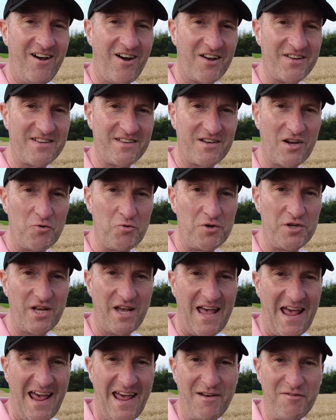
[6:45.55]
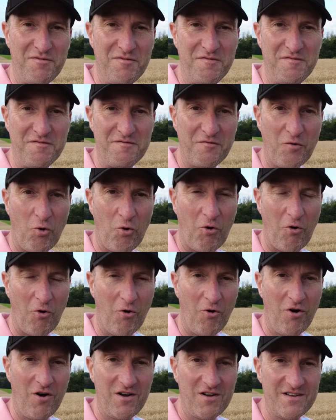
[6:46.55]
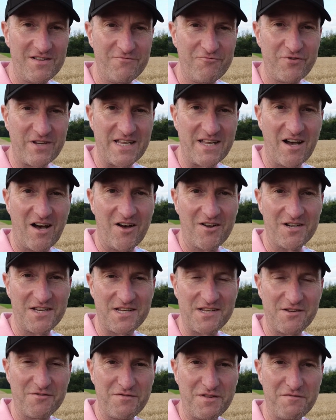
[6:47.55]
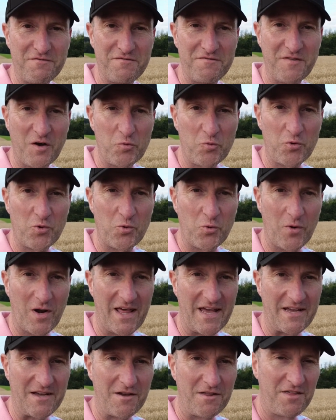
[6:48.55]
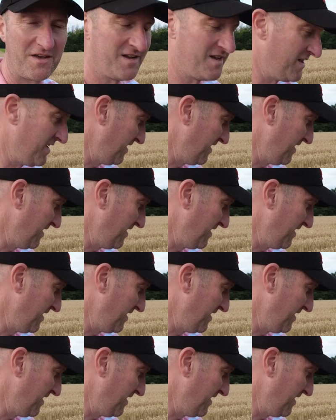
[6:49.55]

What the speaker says: I can go to f4 regardless of the focal length.